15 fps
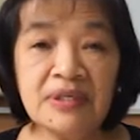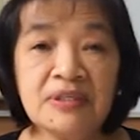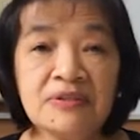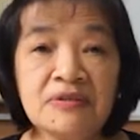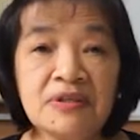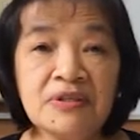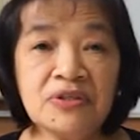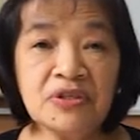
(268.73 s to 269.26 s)

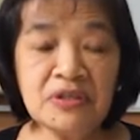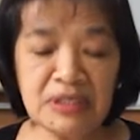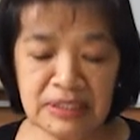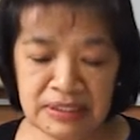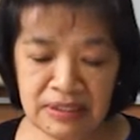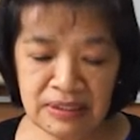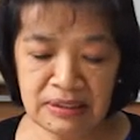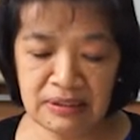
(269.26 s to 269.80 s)

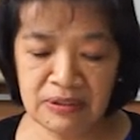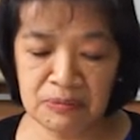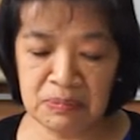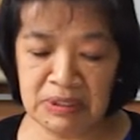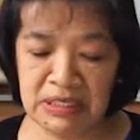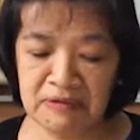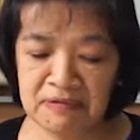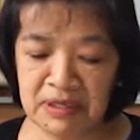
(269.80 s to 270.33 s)
Traditionally, it is
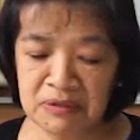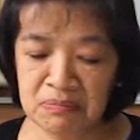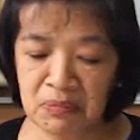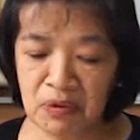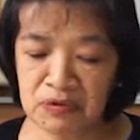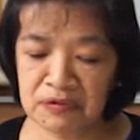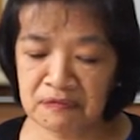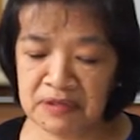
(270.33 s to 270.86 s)
believed that
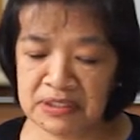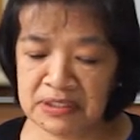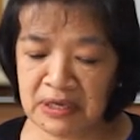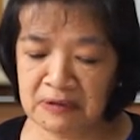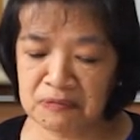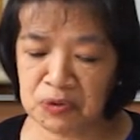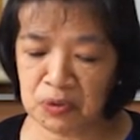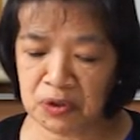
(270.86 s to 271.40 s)
most of the
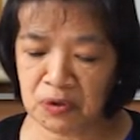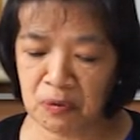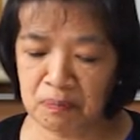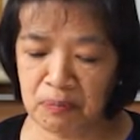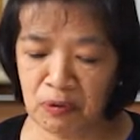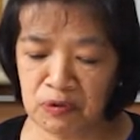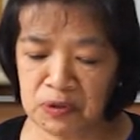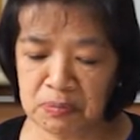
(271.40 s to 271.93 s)
psalms were
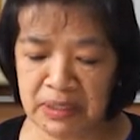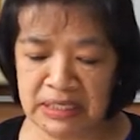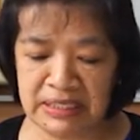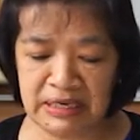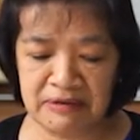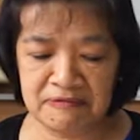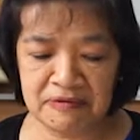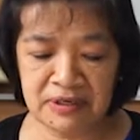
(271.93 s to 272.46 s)
composed by
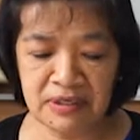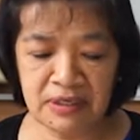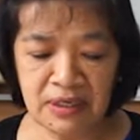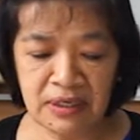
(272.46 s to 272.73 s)
David.